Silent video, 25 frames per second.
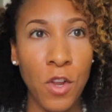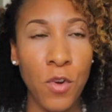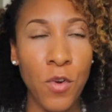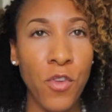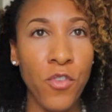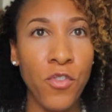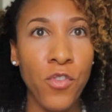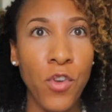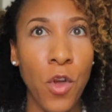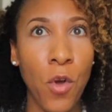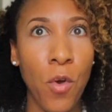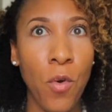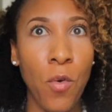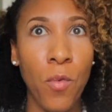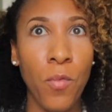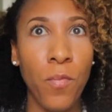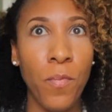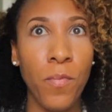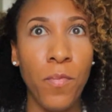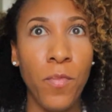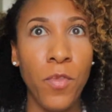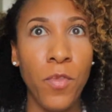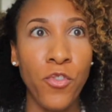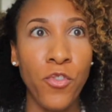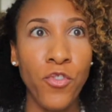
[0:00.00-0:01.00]
There's no
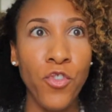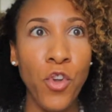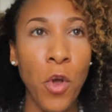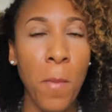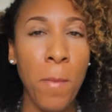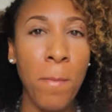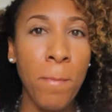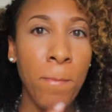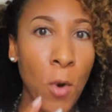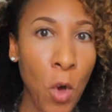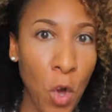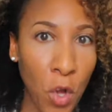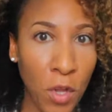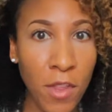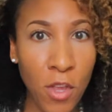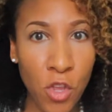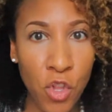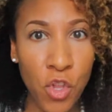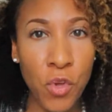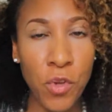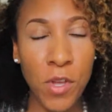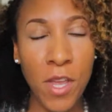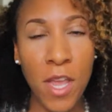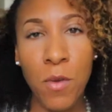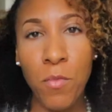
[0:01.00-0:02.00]
book
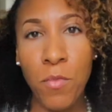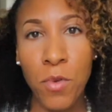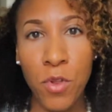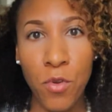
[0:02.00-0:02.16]
that you get